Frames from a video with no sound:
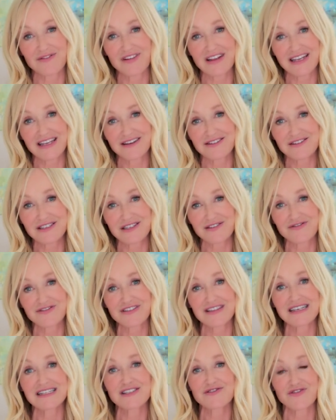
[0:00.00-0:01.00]
videos
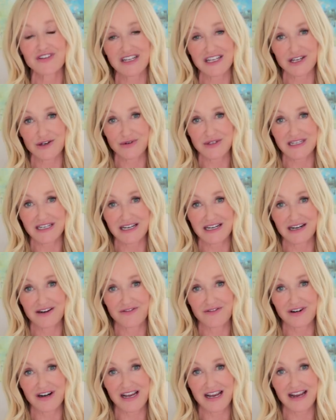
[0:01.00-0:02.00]
if this video isn't
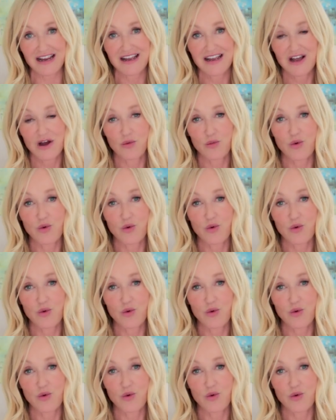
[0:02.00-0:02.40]
covering